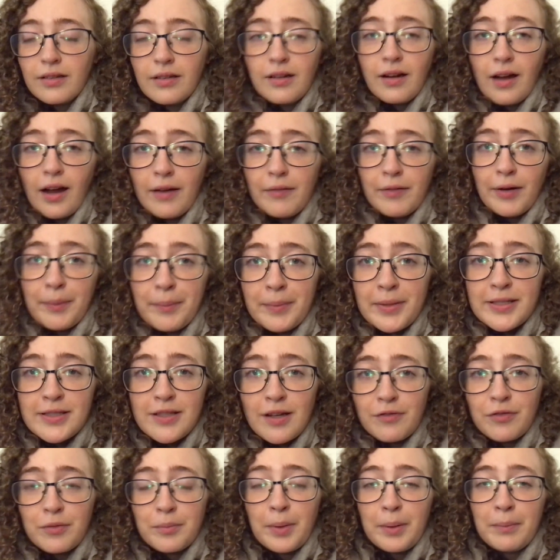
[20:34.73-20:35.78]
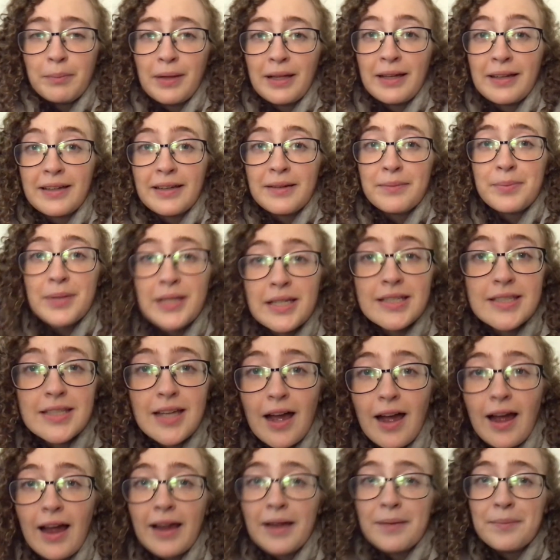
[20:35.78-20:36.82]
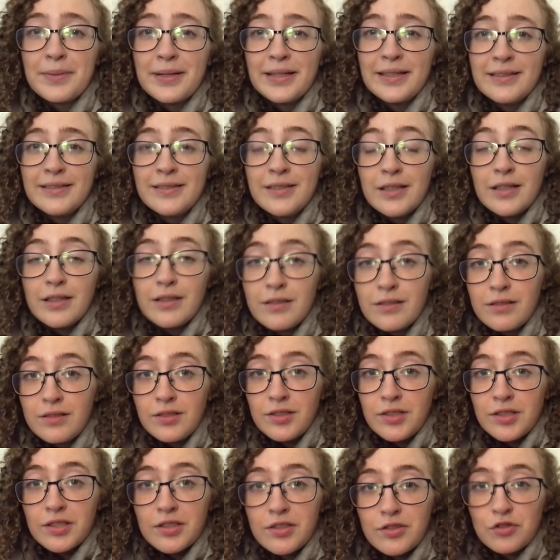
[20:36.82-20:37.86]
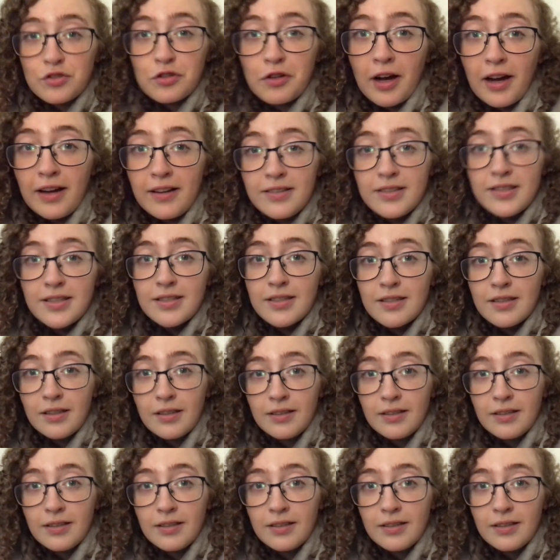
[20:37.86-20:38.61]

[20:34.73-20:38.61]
I wrap myself in my blanket because I am in distress.